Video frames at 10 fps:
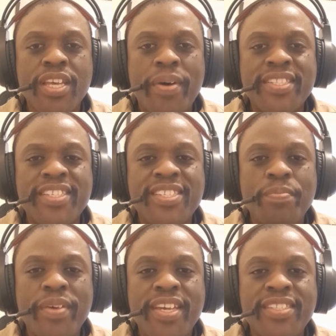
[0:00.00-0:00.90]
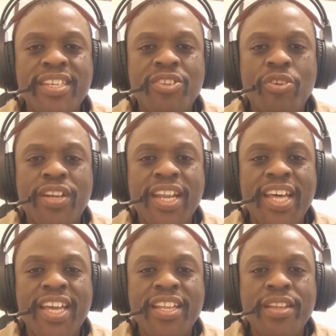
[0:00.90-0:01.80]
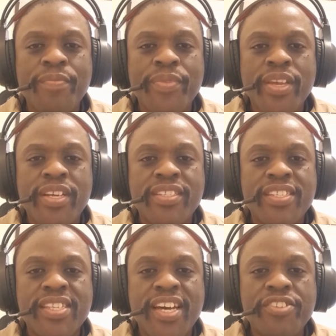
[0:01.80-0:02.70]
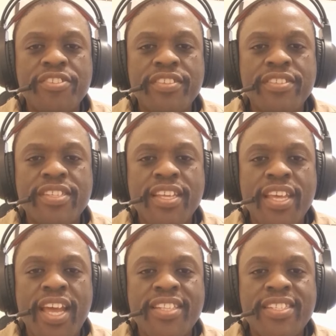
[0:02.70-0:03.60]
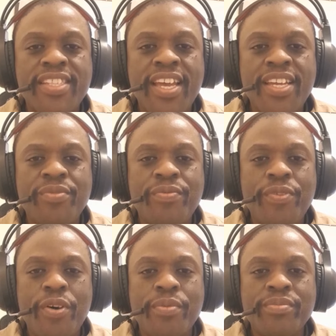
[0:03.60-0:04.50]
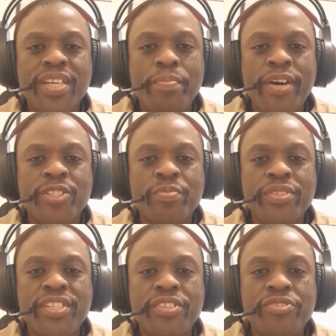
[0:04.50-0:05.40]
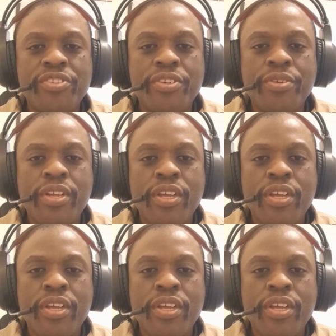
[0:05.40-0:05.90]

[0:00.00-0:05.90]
participate in online discussions, and stay informed about potential